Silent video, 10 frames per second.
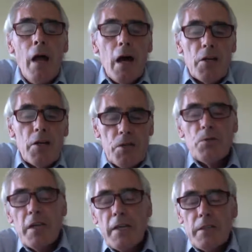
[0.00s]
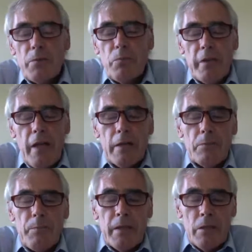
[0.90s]
Associated with that,
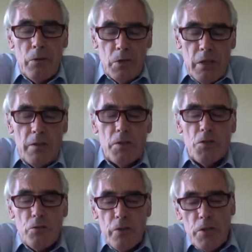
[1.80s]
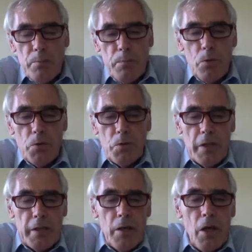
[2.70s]
because it was industry supported,